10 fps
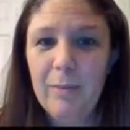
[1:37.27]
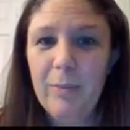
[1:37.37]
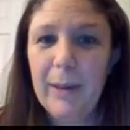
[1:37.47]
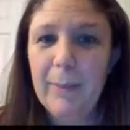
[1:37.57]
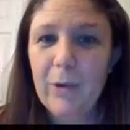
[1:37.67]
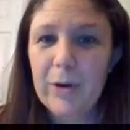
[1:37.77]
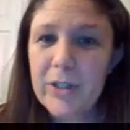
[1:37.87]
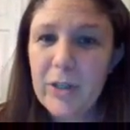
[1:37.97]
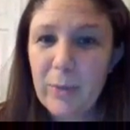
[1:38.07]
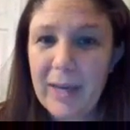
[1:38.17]
but more
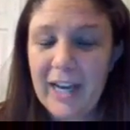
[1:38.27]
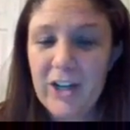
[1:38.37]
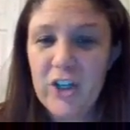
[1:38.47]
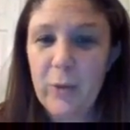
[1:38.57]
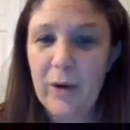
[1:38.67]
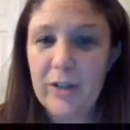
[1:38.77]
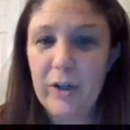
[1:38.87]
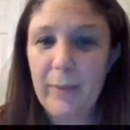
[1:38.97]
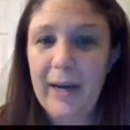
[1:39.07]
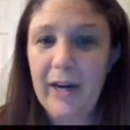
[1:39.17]
so because she wants
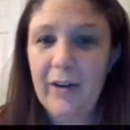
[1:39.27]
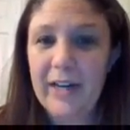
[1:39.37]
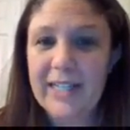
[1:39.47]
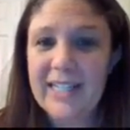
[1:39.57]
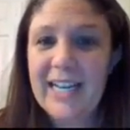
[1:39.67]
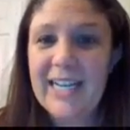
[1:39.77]
her parents